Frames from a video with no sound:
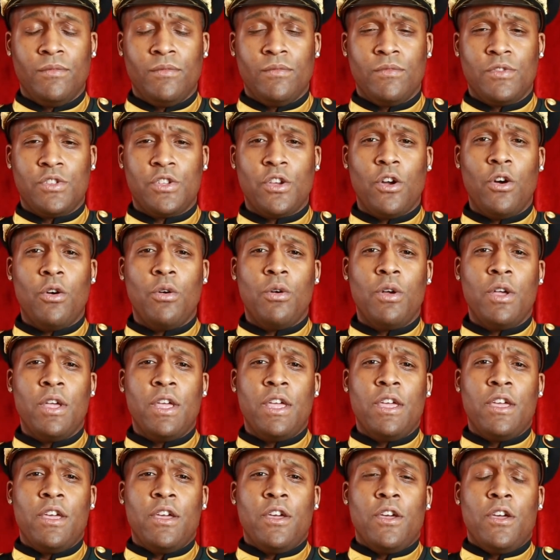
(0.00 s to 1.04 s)
So,
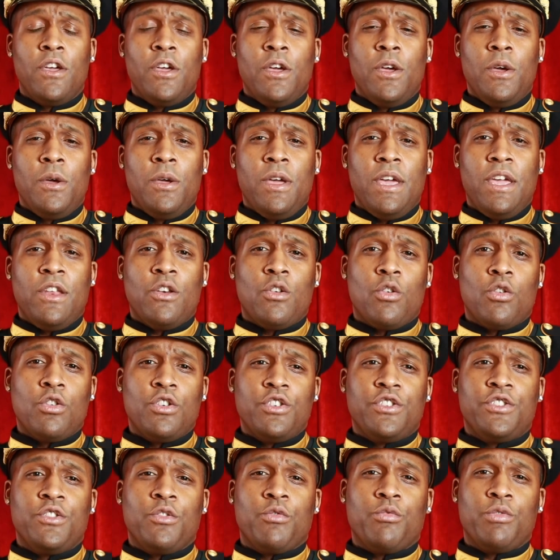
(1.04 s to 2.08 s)
in order
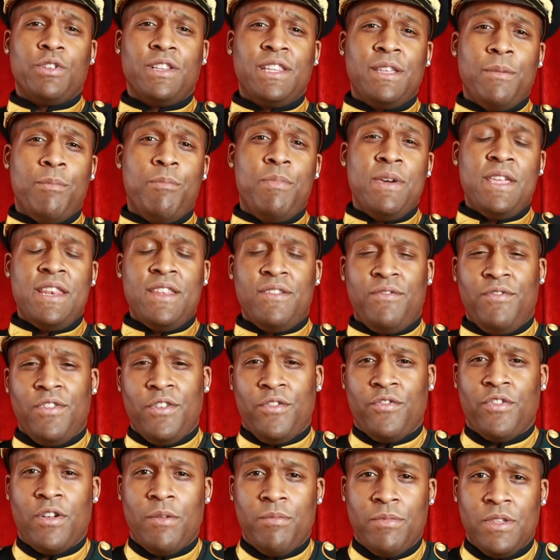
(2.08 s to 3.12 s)
to really benefit
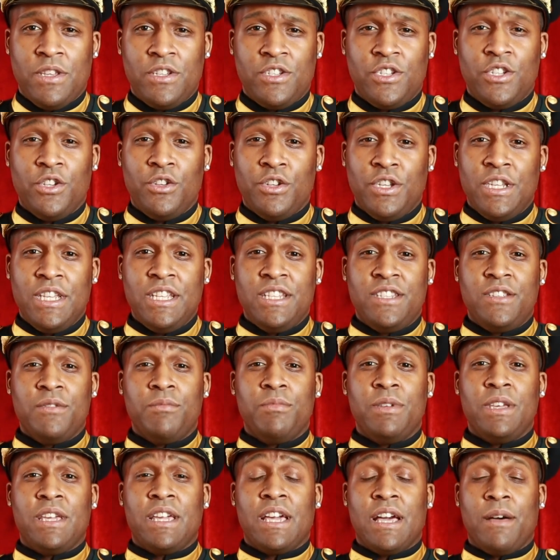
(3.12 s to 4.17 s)
from this, you need to
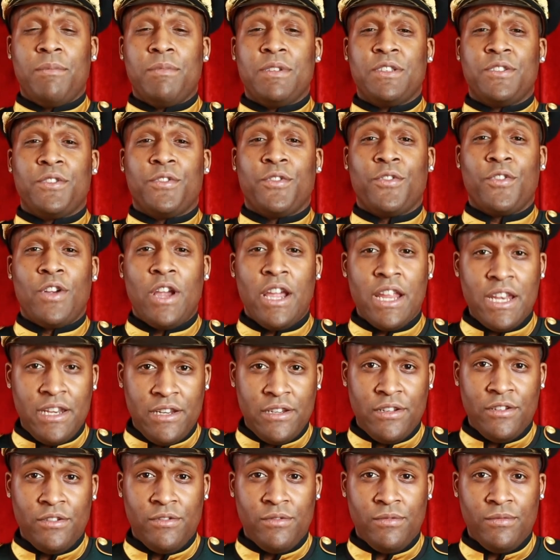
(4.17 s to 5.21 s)
become His friend.
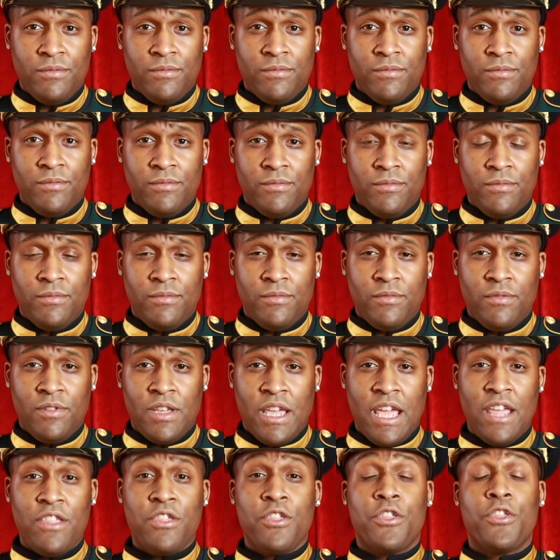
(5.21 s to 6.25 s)

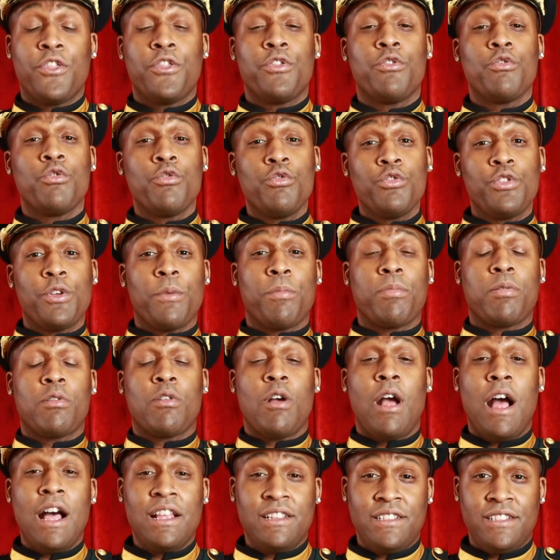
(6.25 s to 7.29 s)
And through the
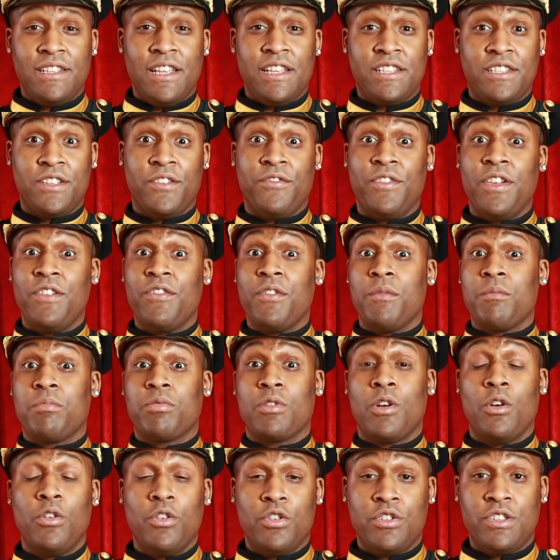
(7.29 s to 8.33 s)
process of even
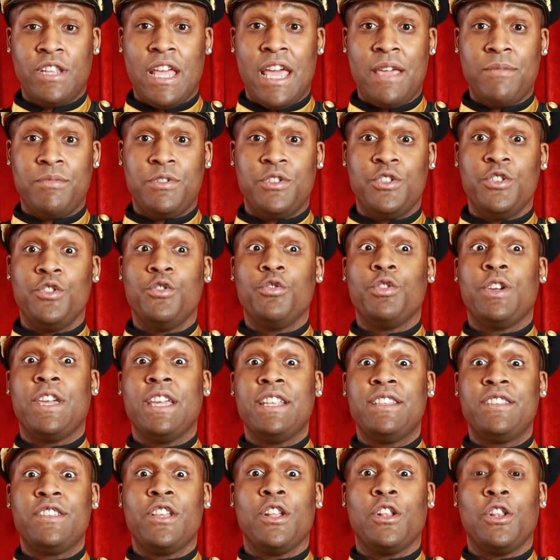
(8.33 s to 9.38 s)
prototypes, you
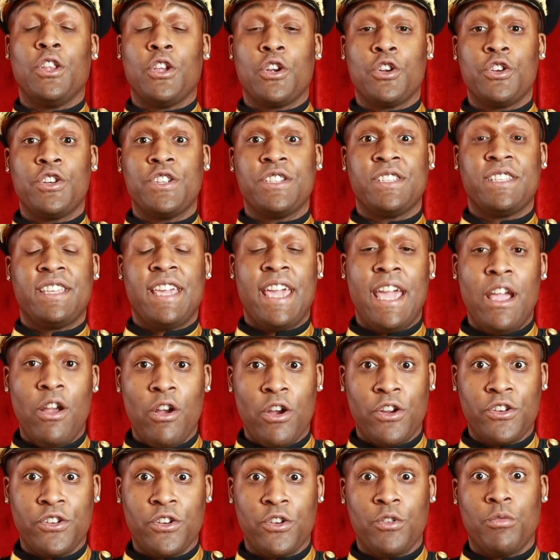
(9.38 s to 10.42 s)
get to learn His
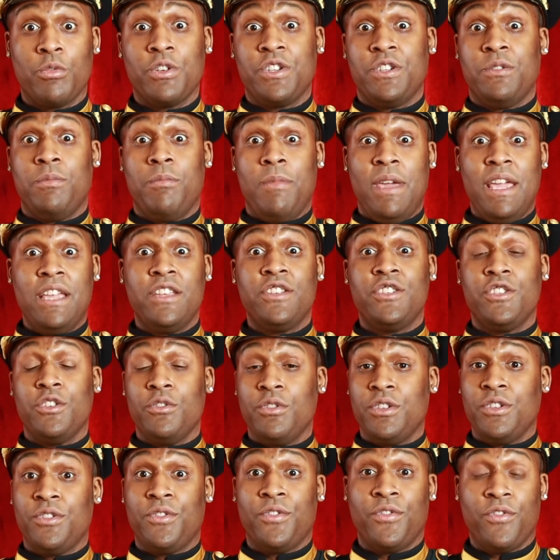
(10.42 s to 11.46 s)
character, which makes you
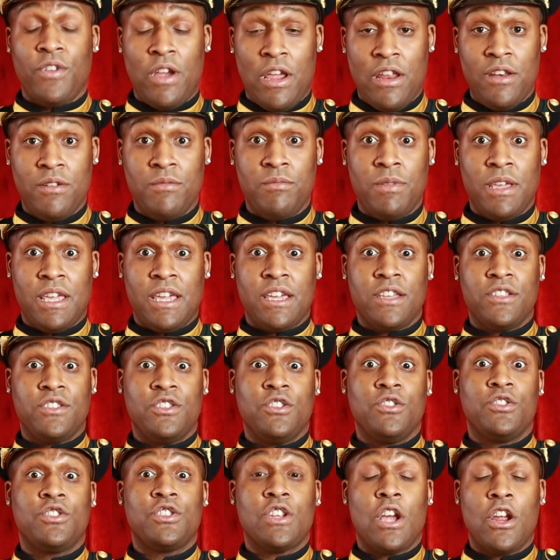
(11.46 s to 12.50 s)
His friend, because
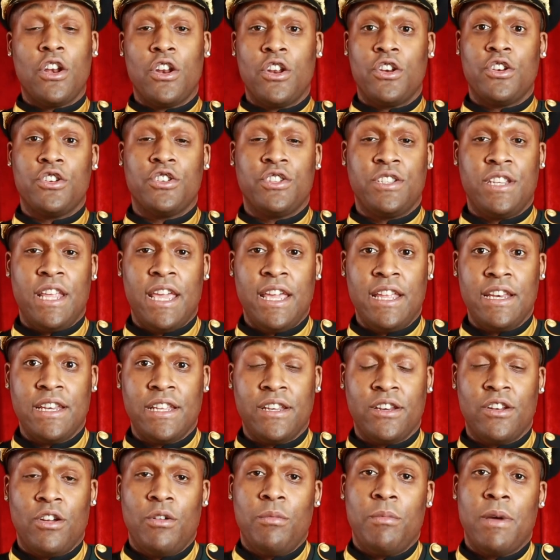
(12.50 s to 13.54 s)
you start
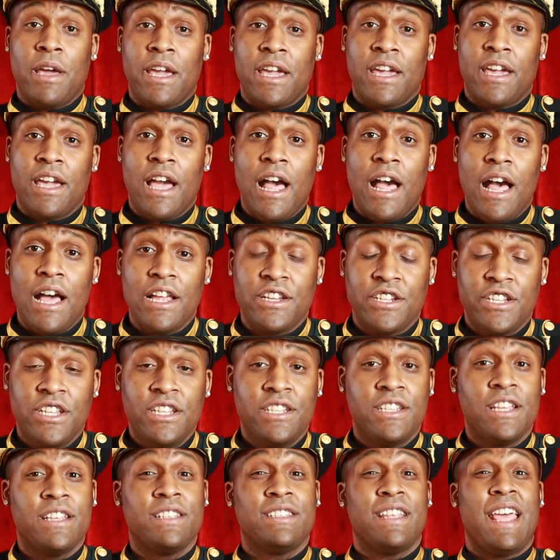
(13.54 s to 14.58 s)
understanding, oh my gosh, He
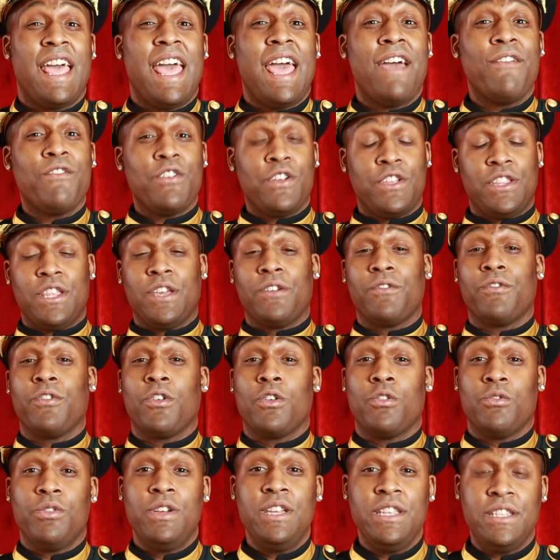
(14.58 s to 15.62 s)
does everything for
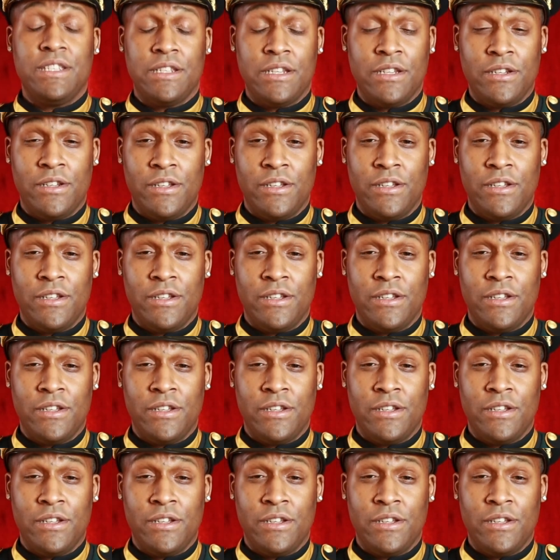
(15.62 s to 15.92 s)
a reason.